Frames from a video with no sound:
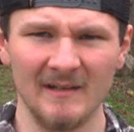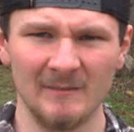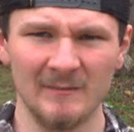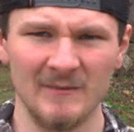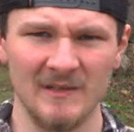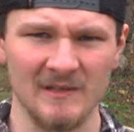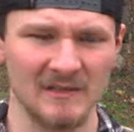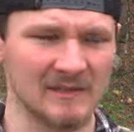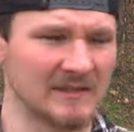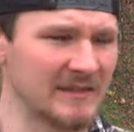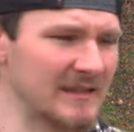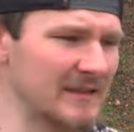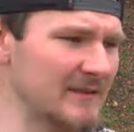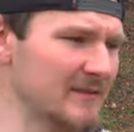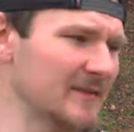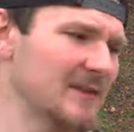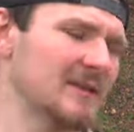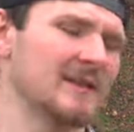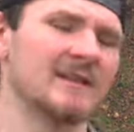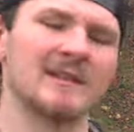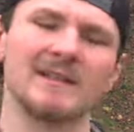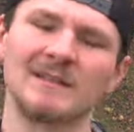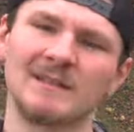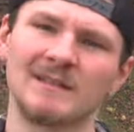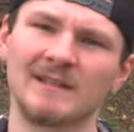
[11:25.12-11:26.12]
up just
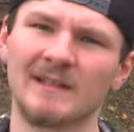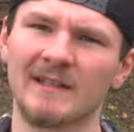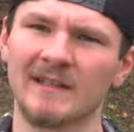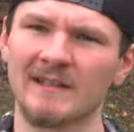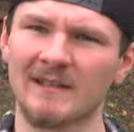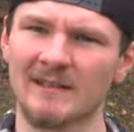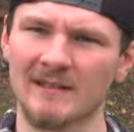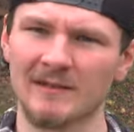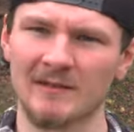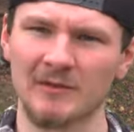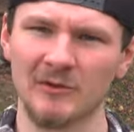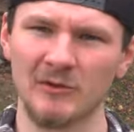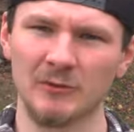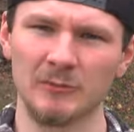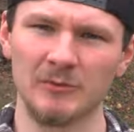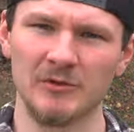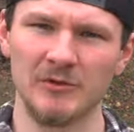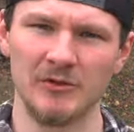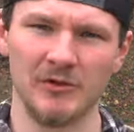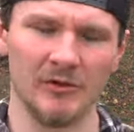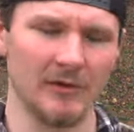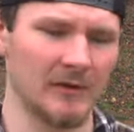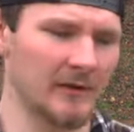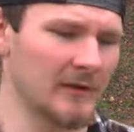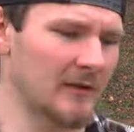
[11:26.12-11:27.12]
leaving this Endless Loop
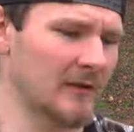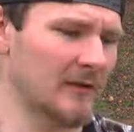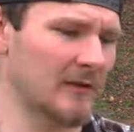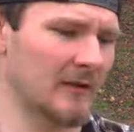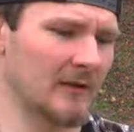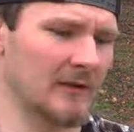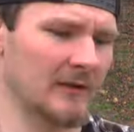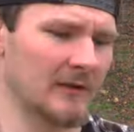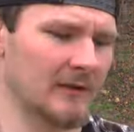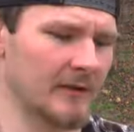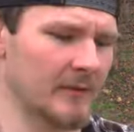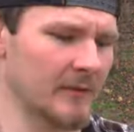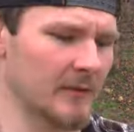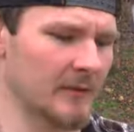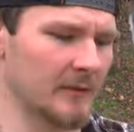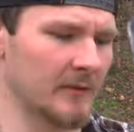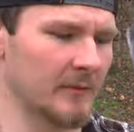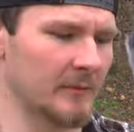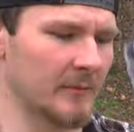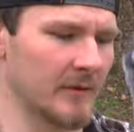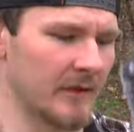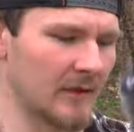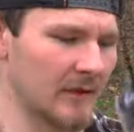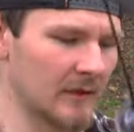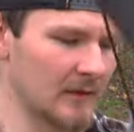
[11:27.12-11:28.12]
string on here
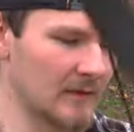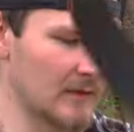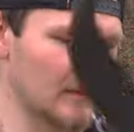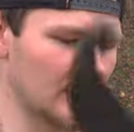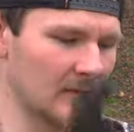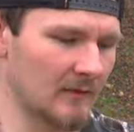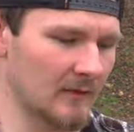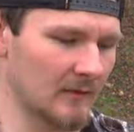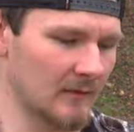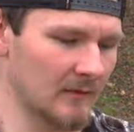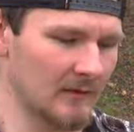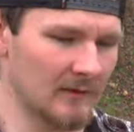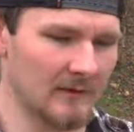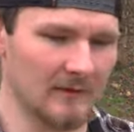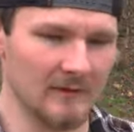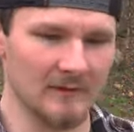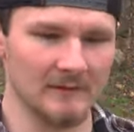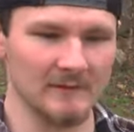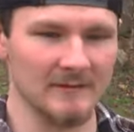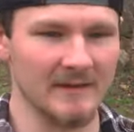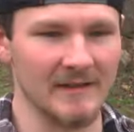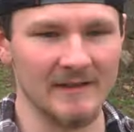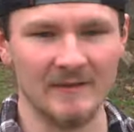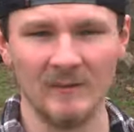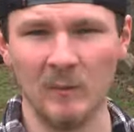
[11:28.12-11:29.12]
because
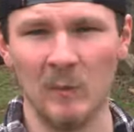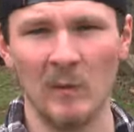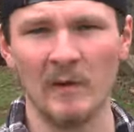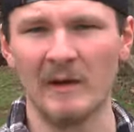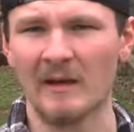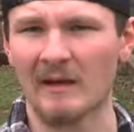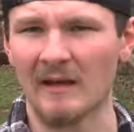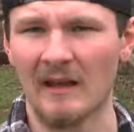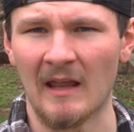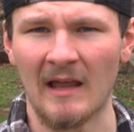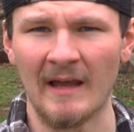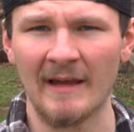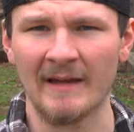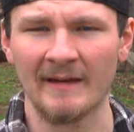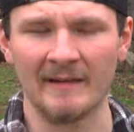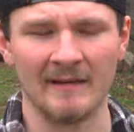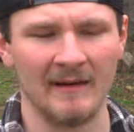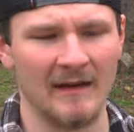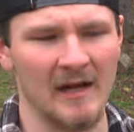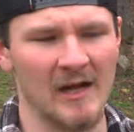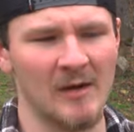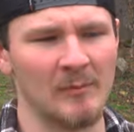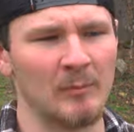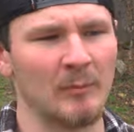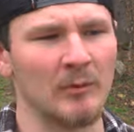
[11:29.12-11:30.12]
that's what it liked.
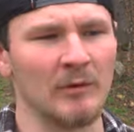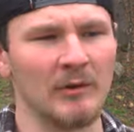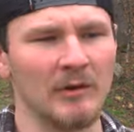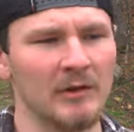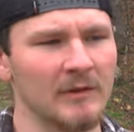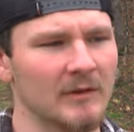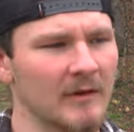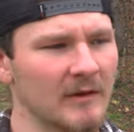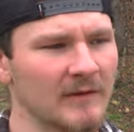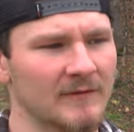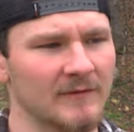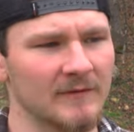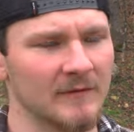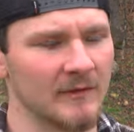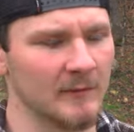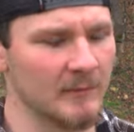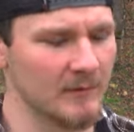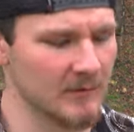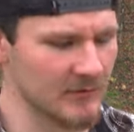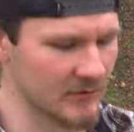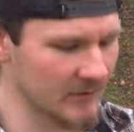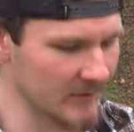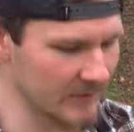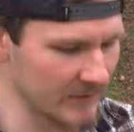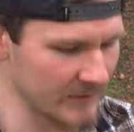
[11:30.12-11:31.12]
I put a
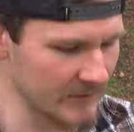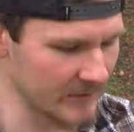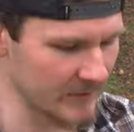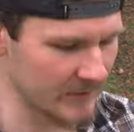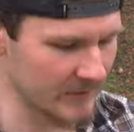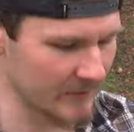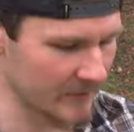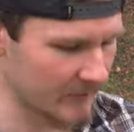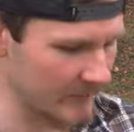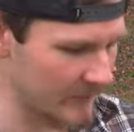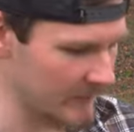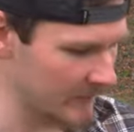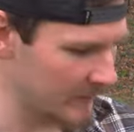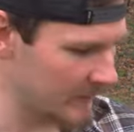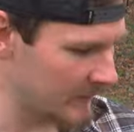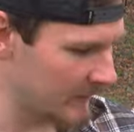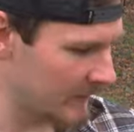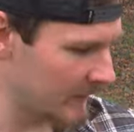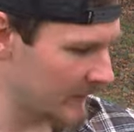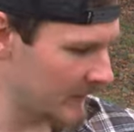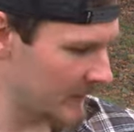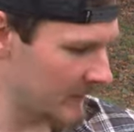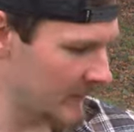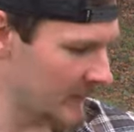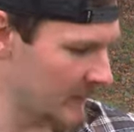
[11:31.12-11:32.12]
Flemish twist string
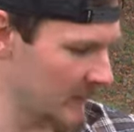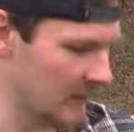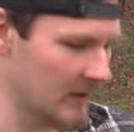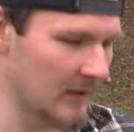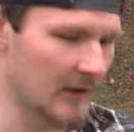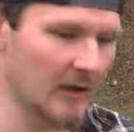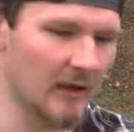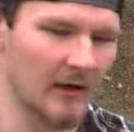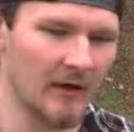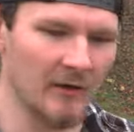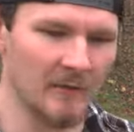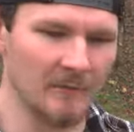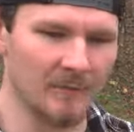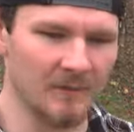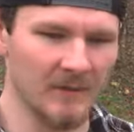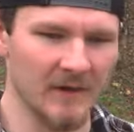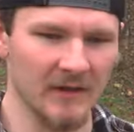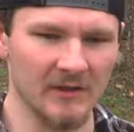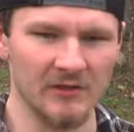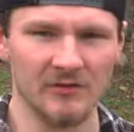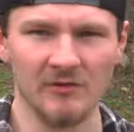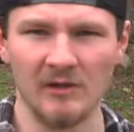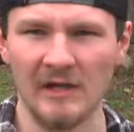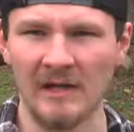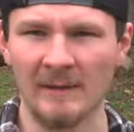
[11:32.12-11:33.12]

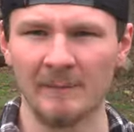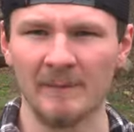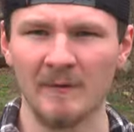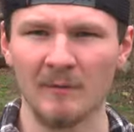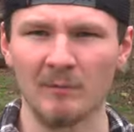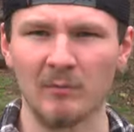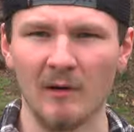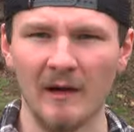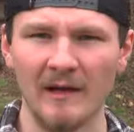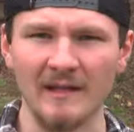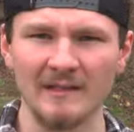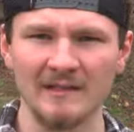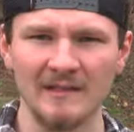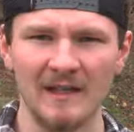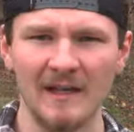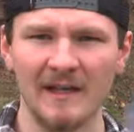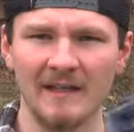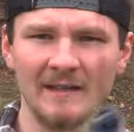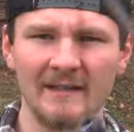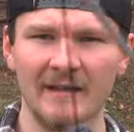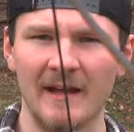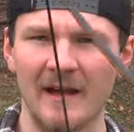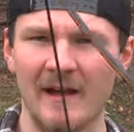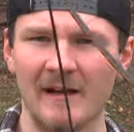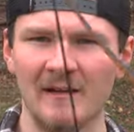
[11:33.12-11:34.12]
and dropped the brace
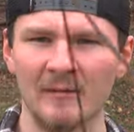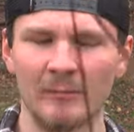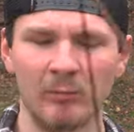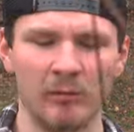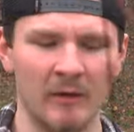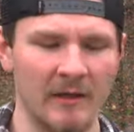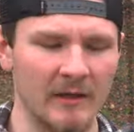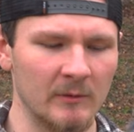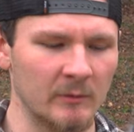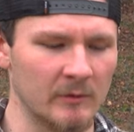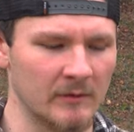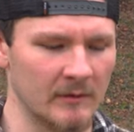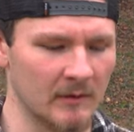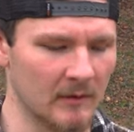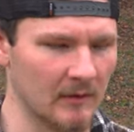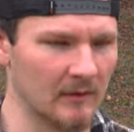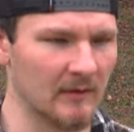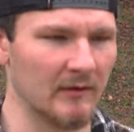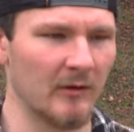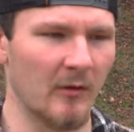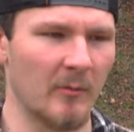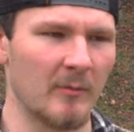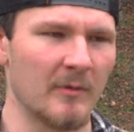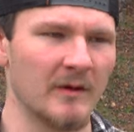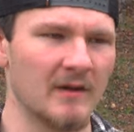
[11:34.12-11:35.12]
height down and played with it a
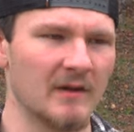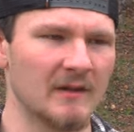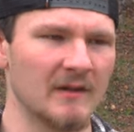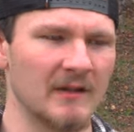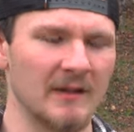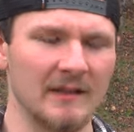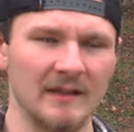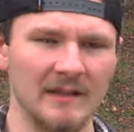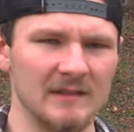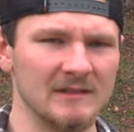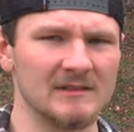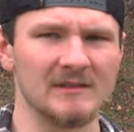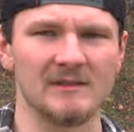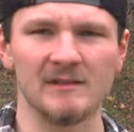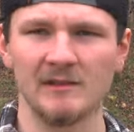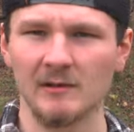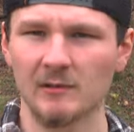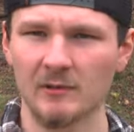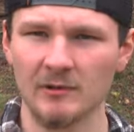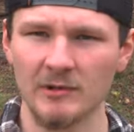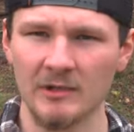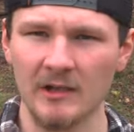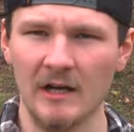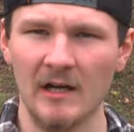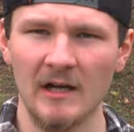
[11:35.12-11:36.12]
little bit, and it still
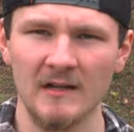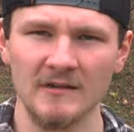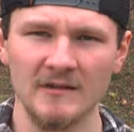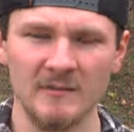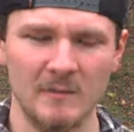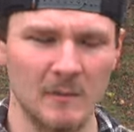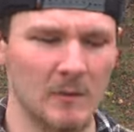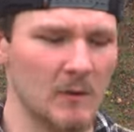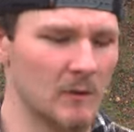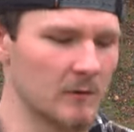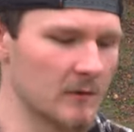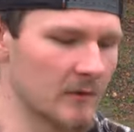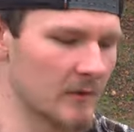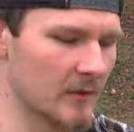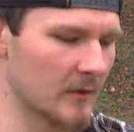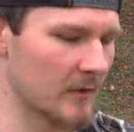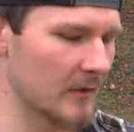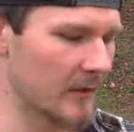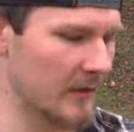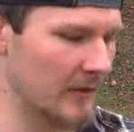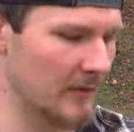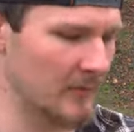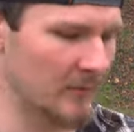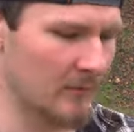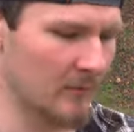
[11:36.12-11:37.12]
shot smoother
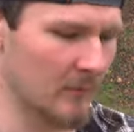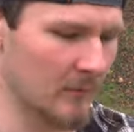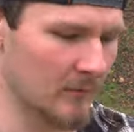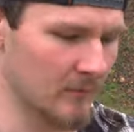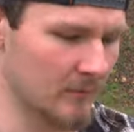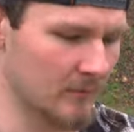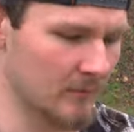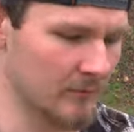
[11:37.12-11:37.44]
and